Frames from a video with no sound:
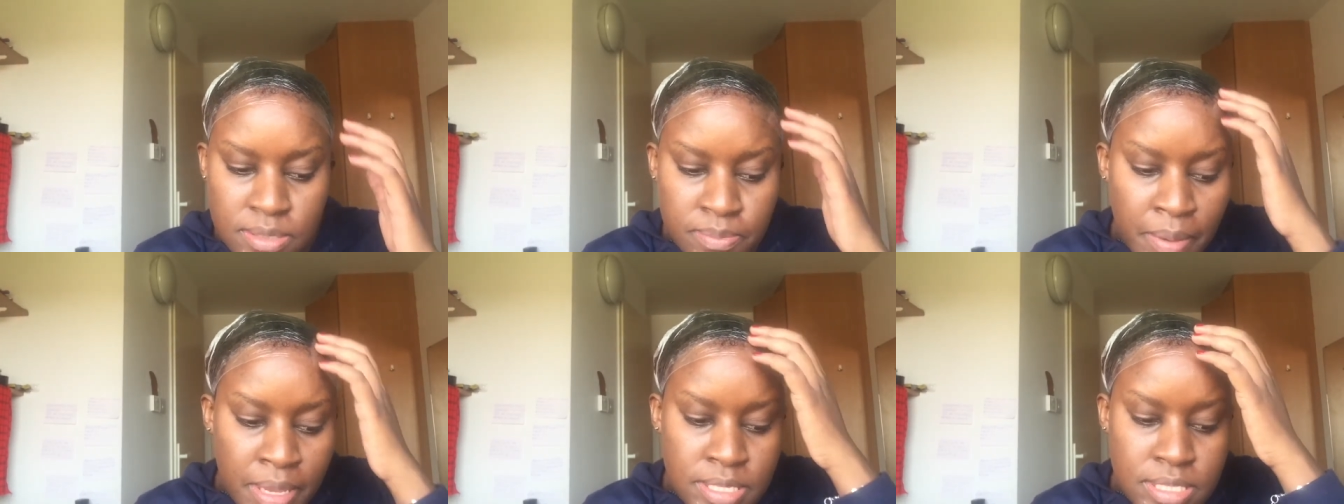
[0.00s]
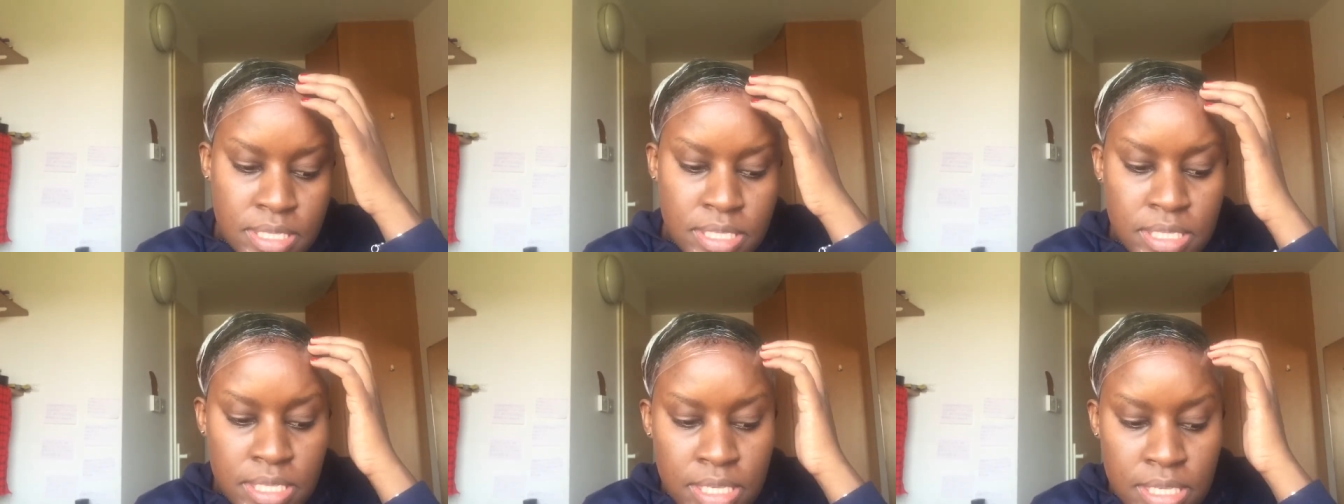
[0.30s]

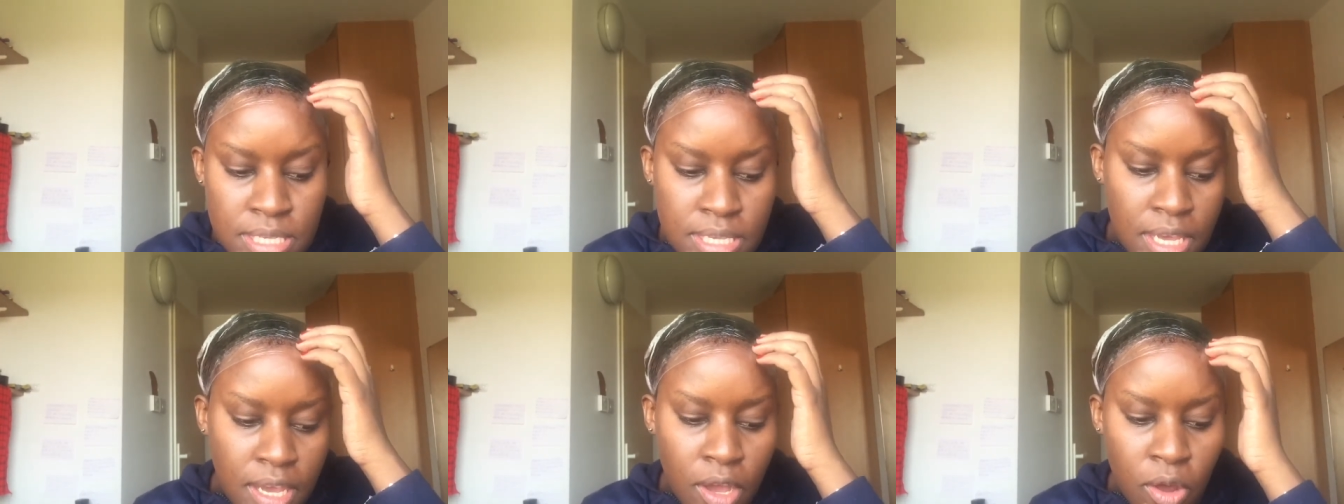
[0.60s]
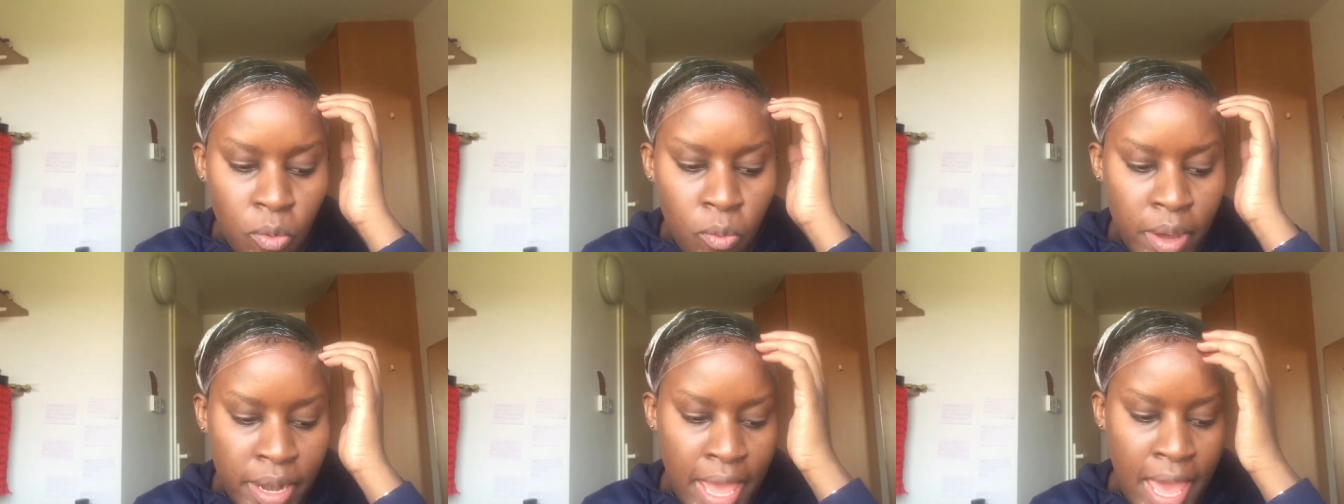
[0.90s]
basically
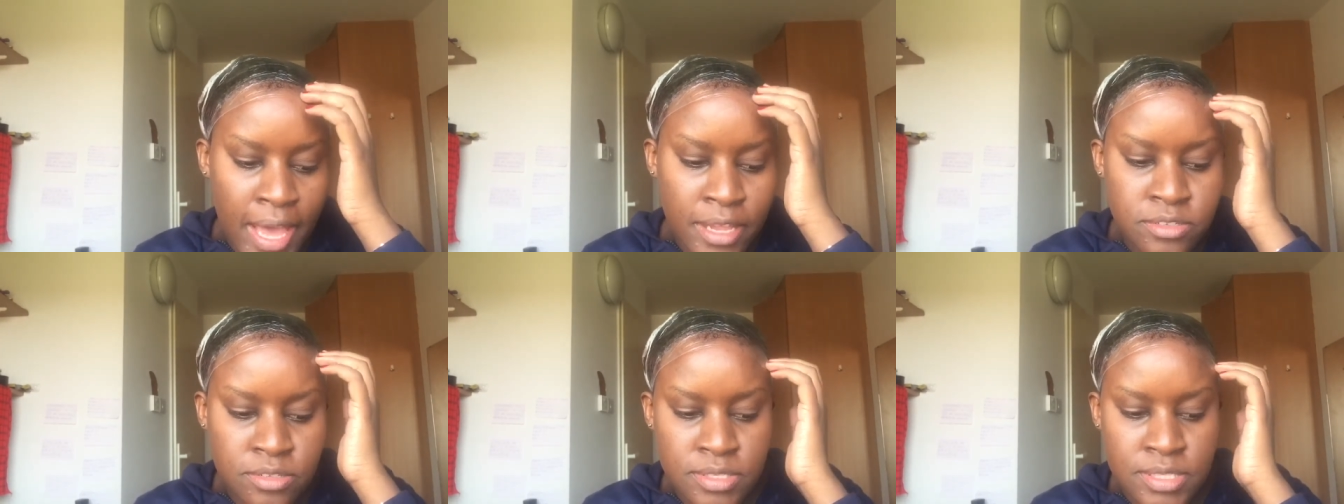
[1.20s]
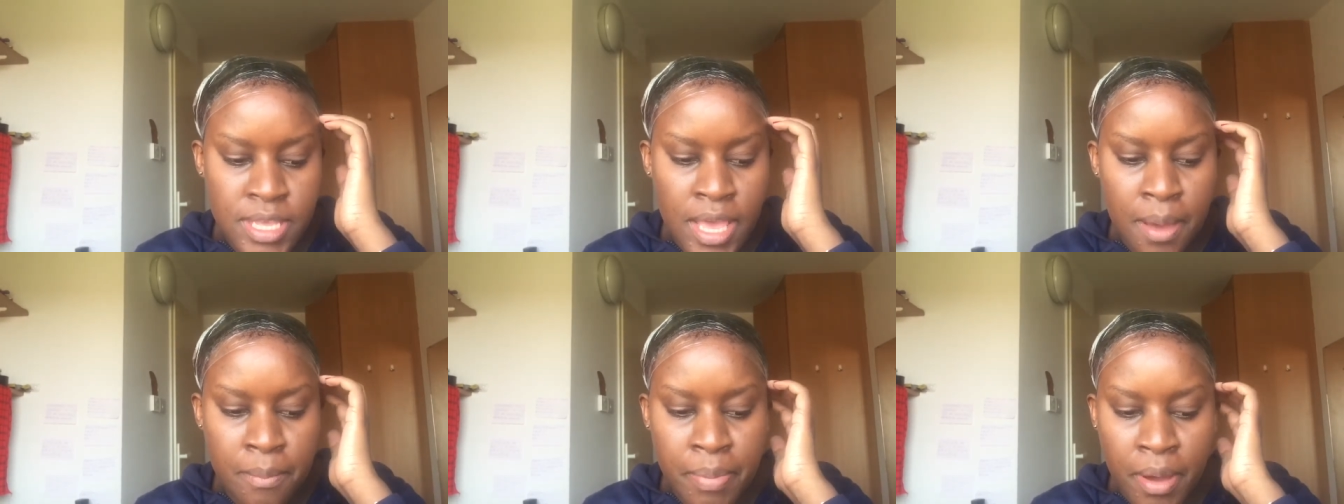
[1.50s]
what I had to
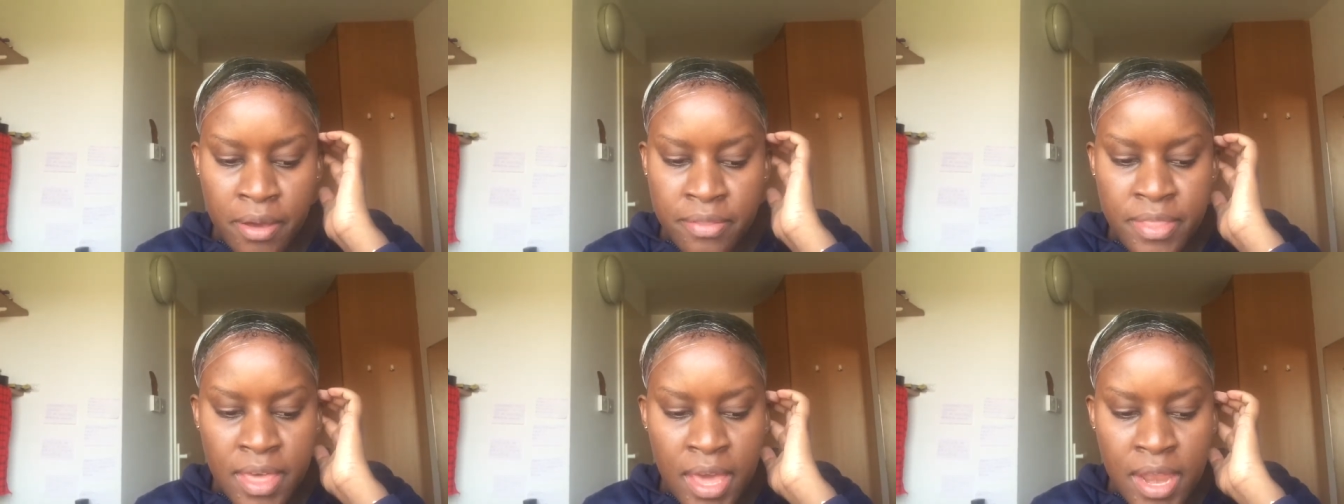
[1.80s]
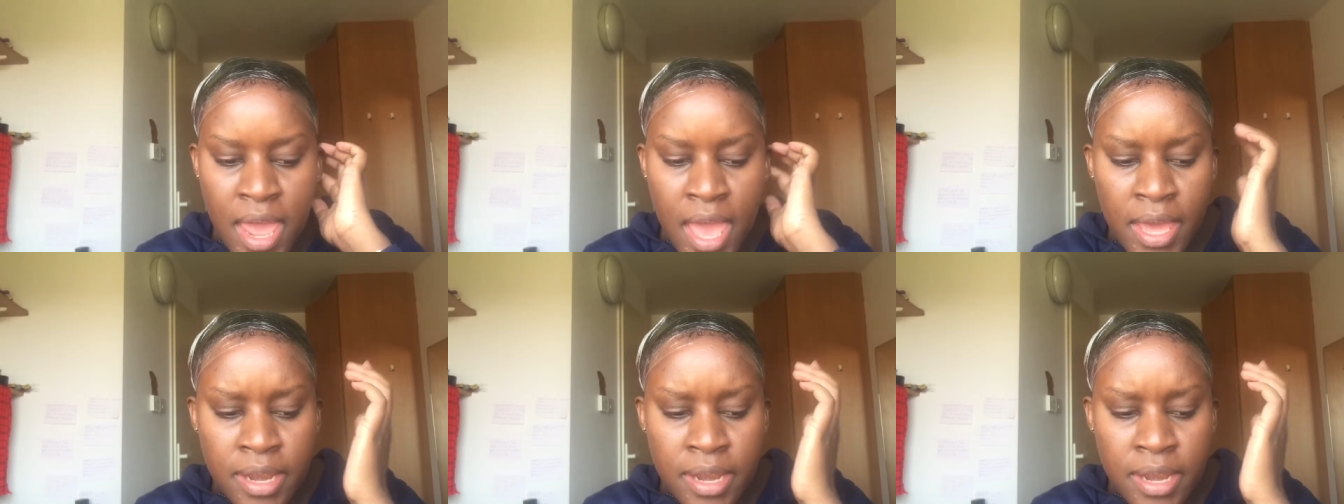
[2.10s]
say about that.